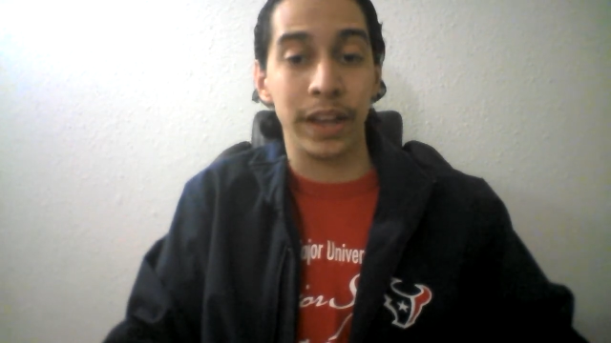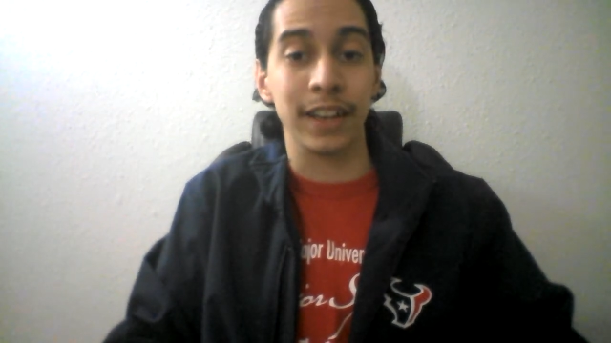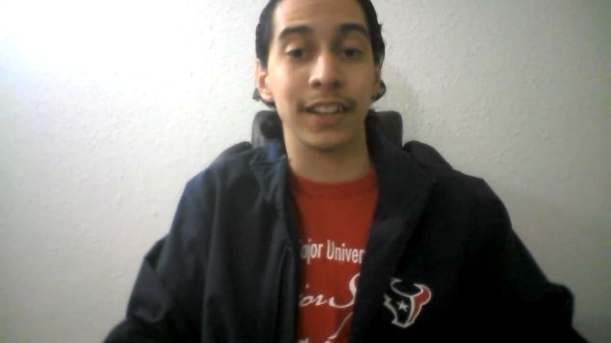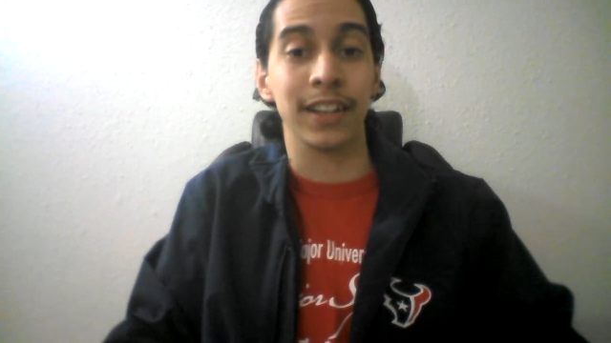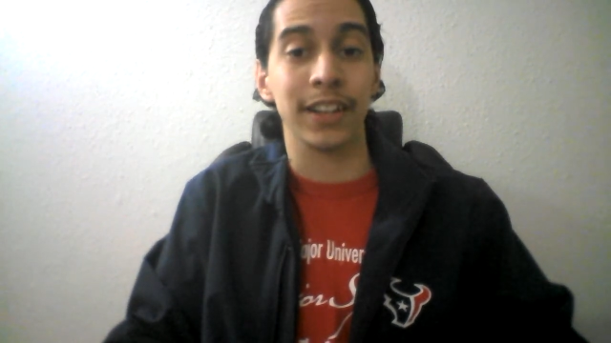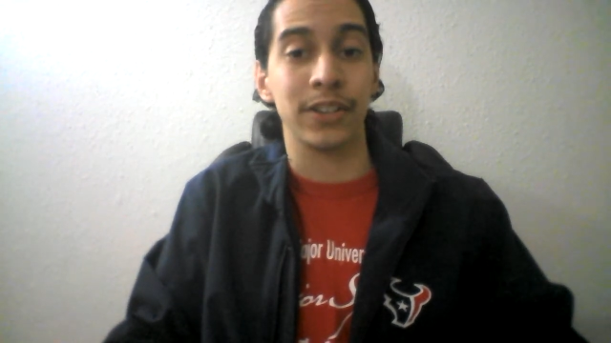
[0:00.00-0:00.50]

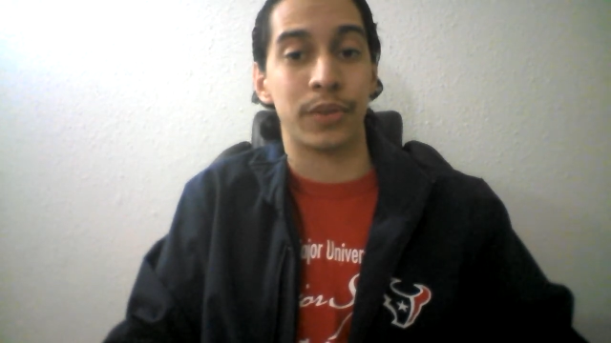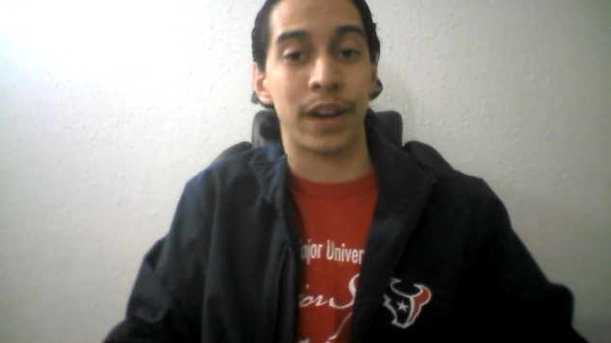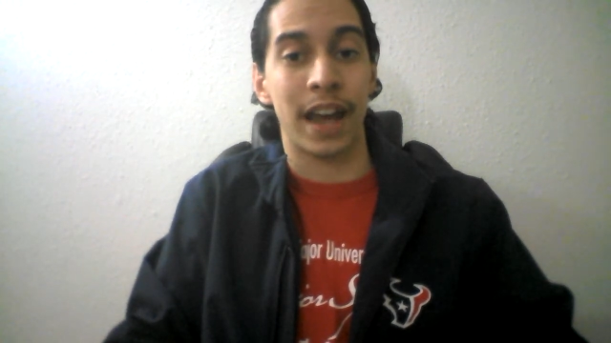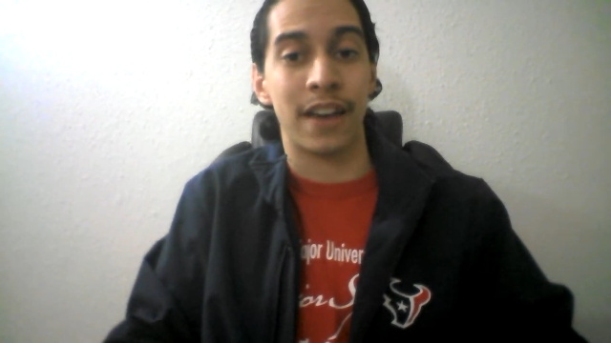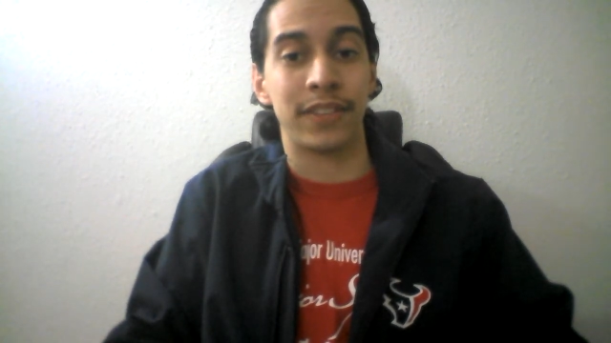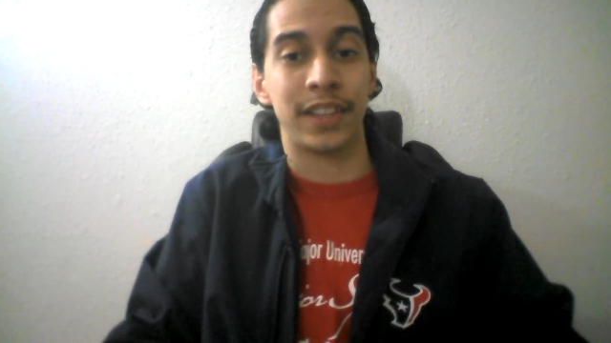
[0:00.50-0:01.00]
England
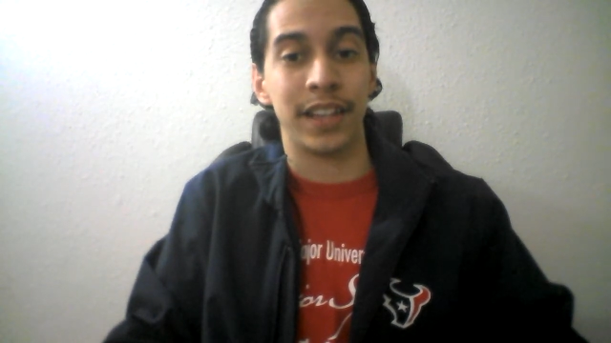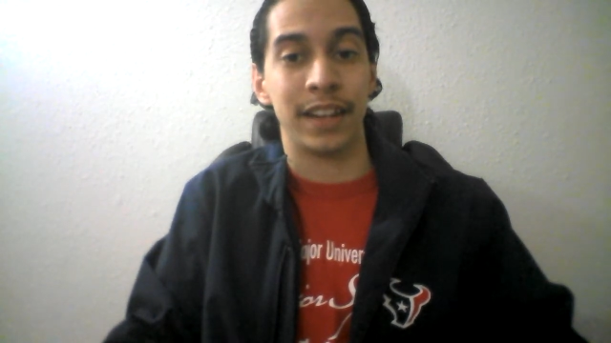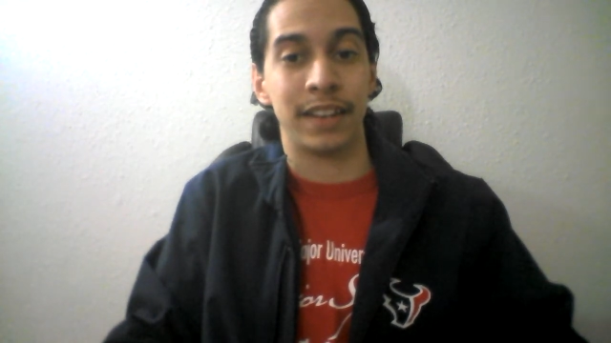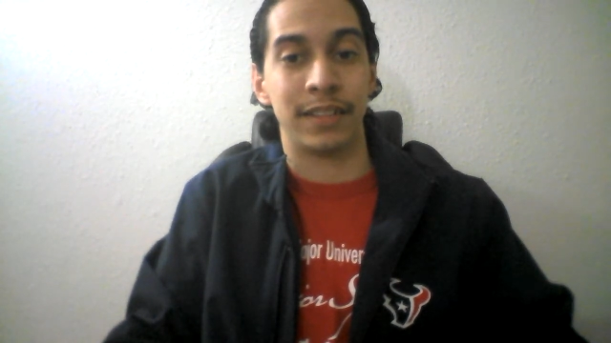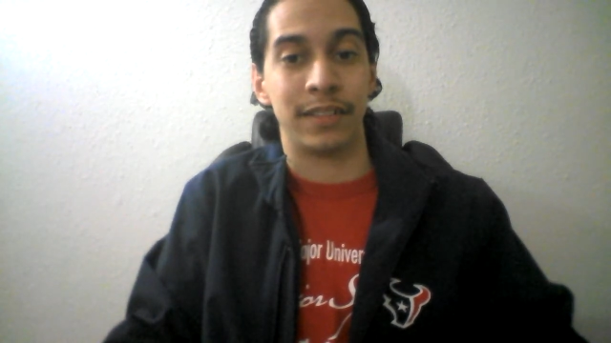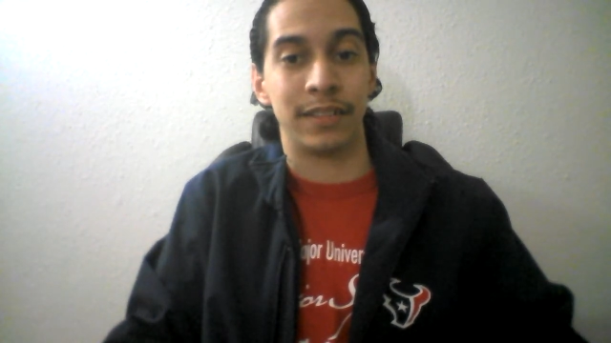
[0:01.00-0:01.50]

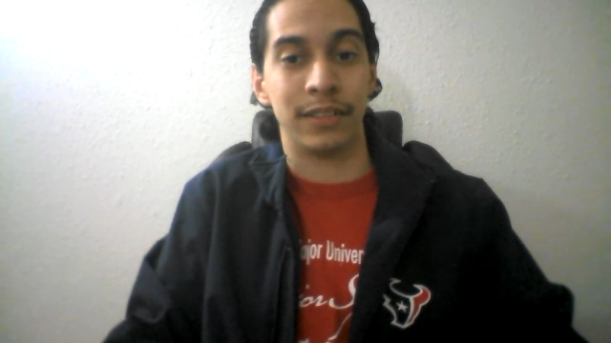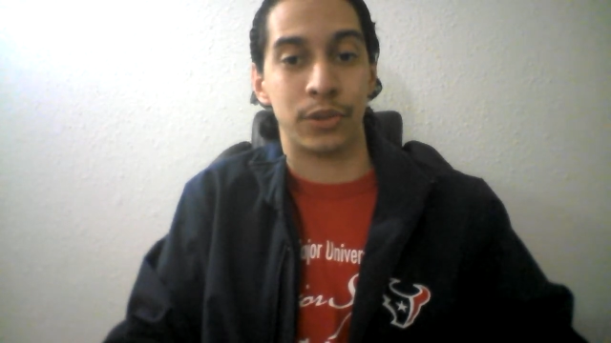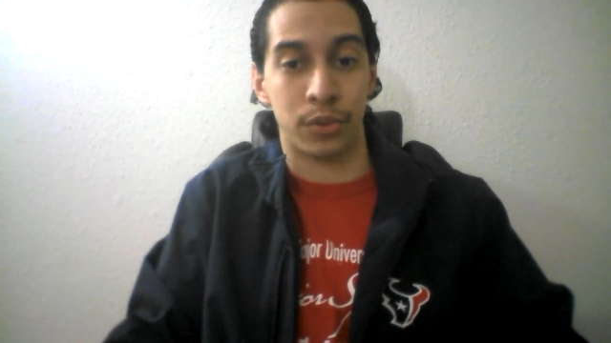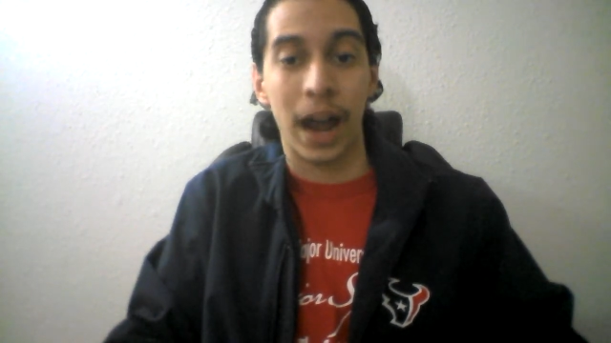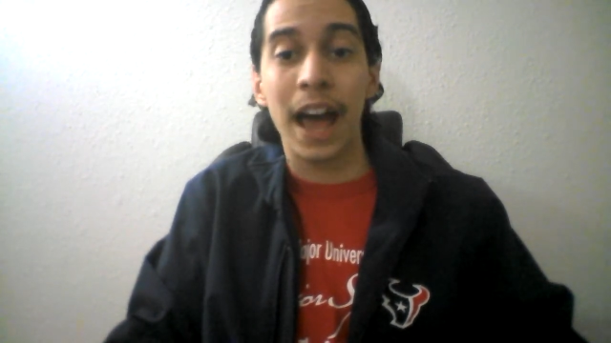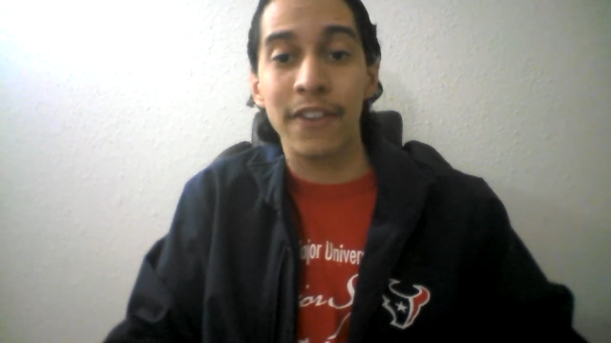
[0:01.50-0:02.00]
drafted
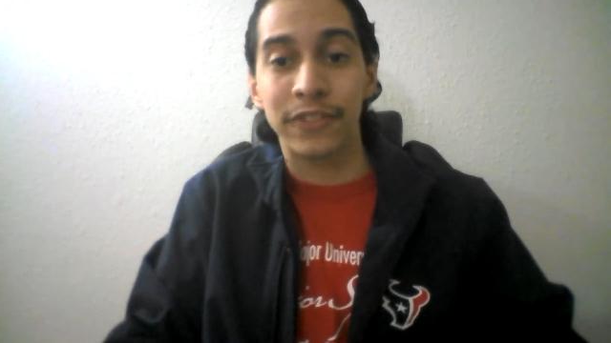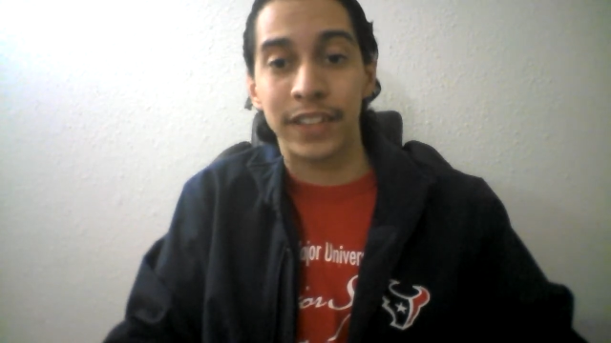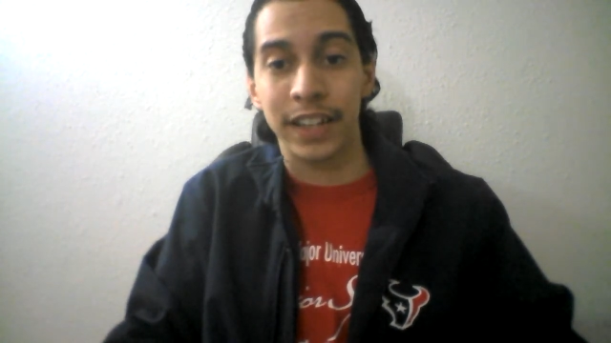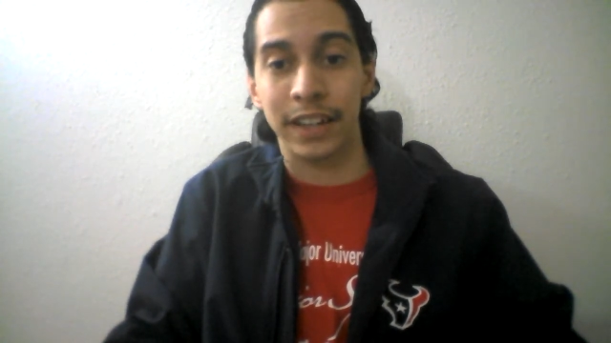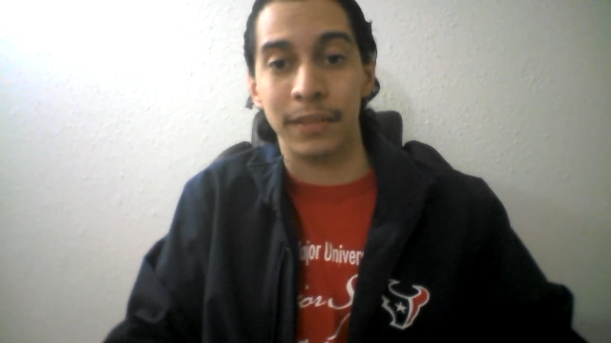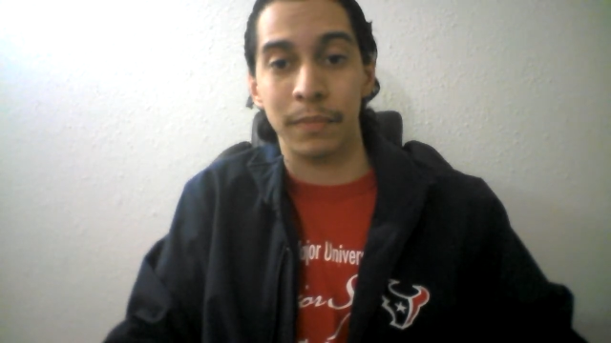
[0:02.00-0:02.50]

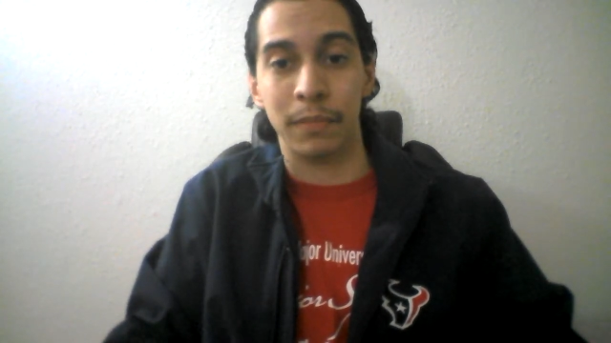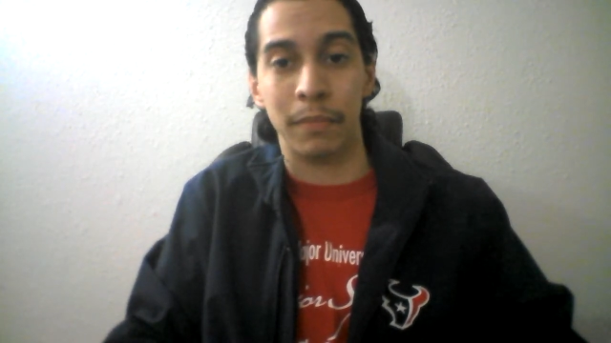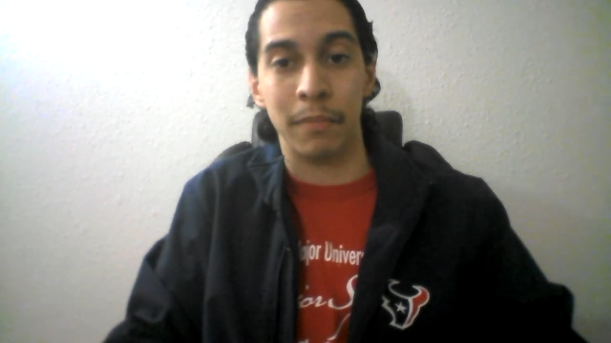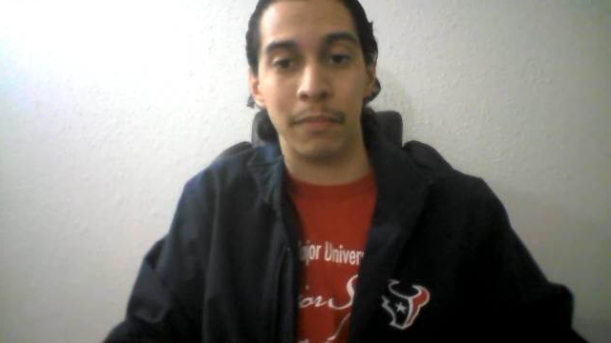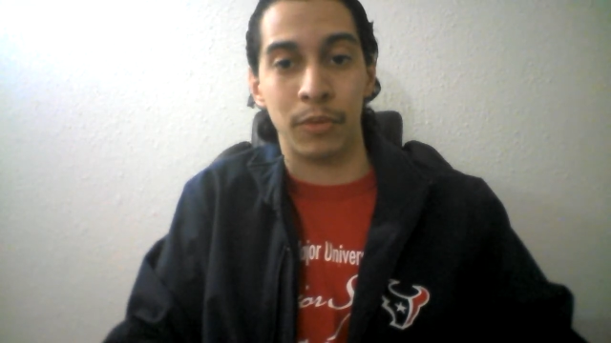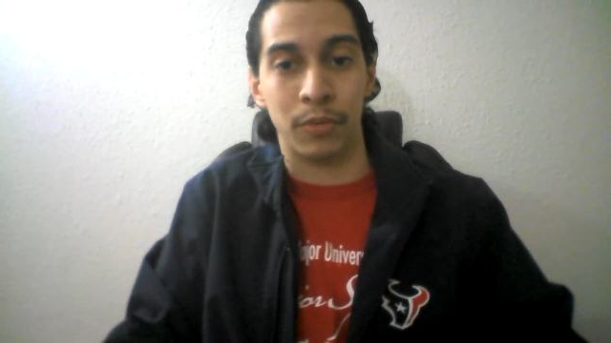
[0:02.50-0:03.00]

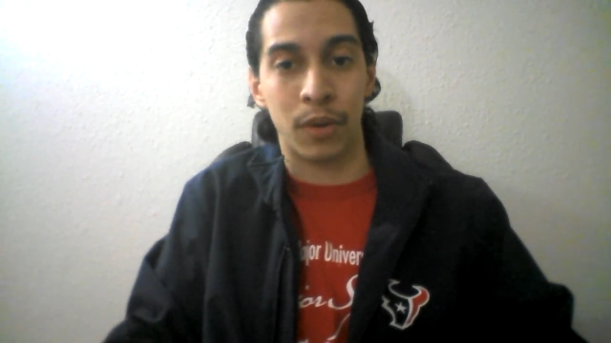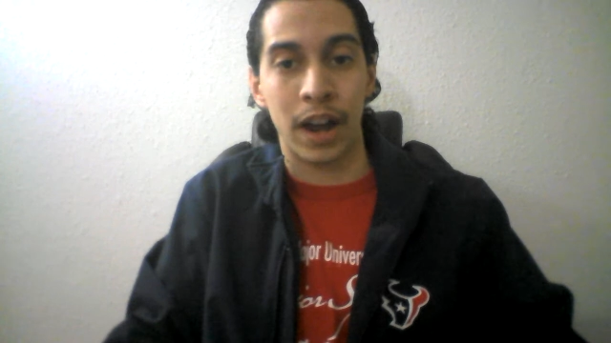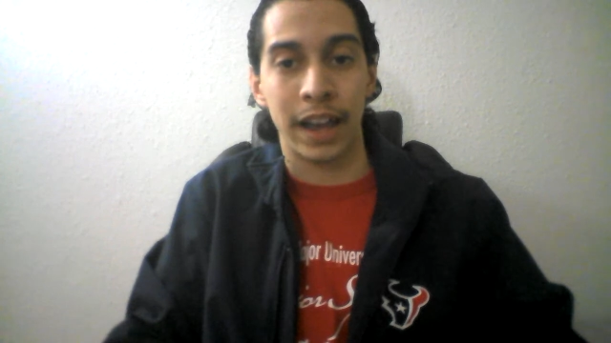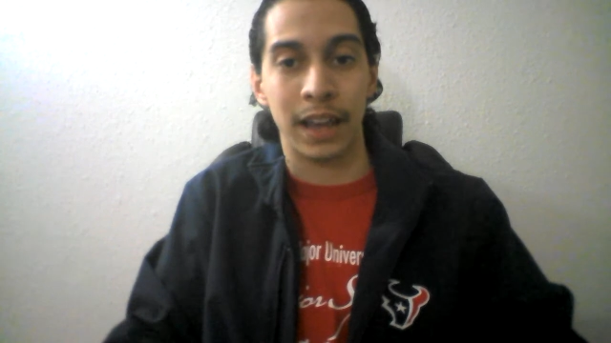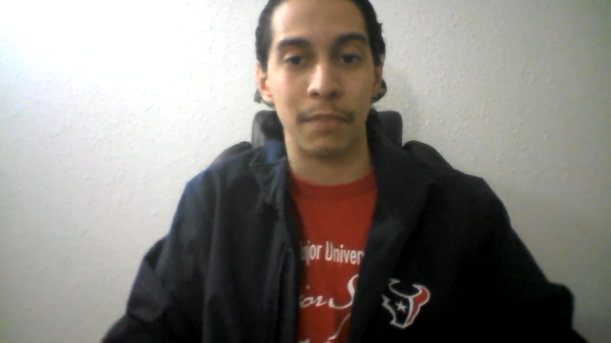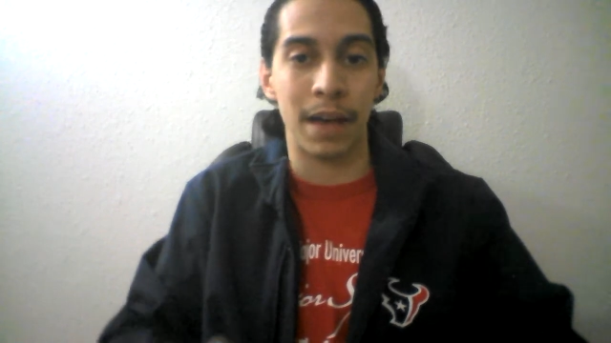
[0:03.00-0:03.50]

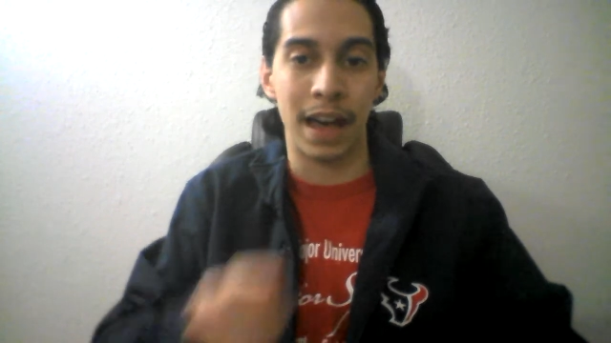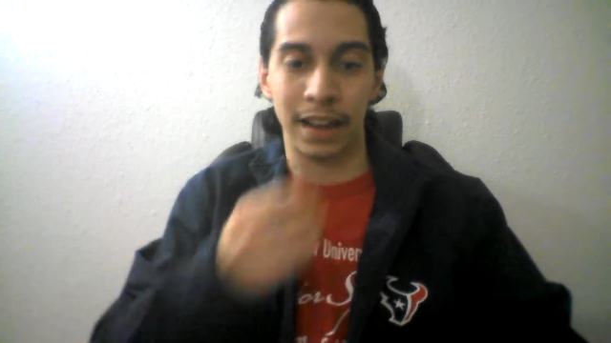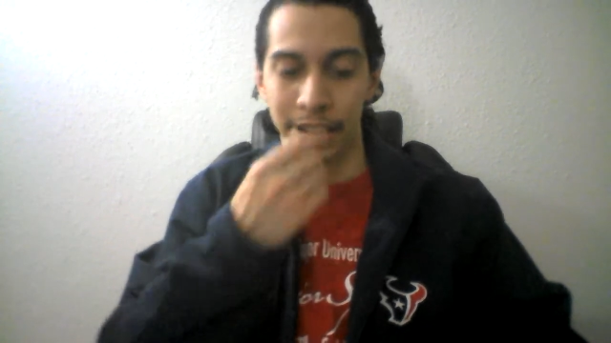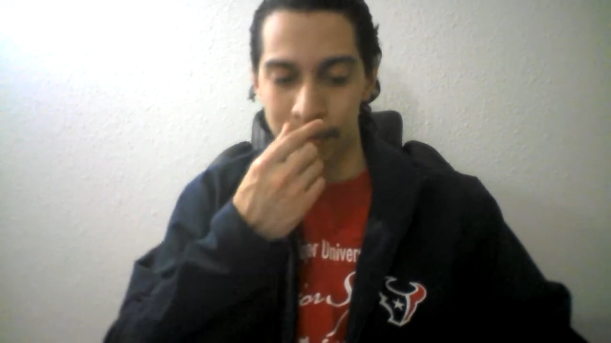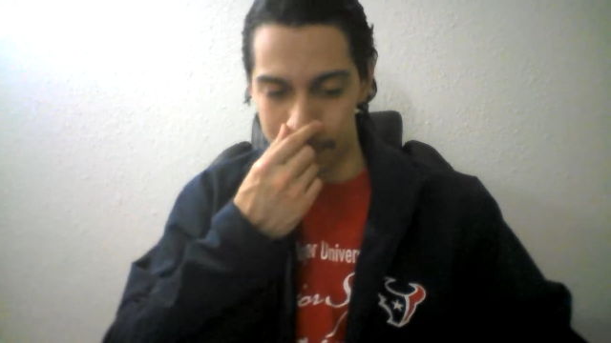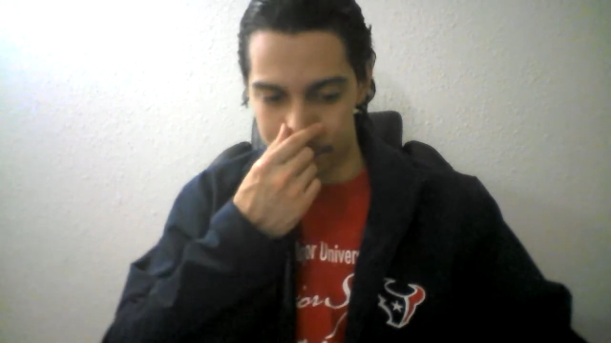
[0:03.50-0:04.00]
Ryan
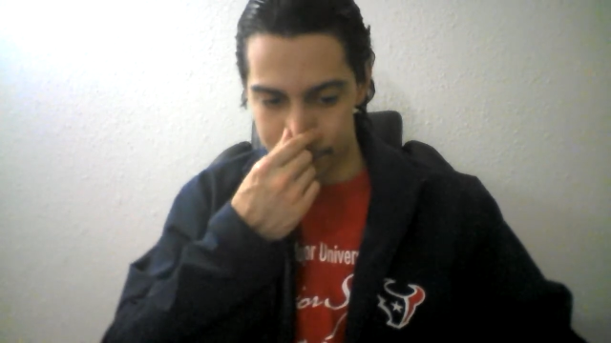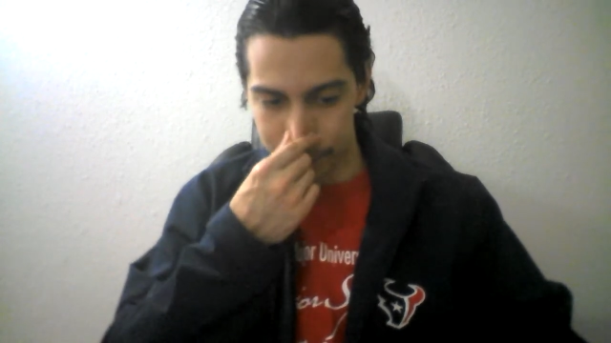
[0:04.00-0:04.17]
Mallett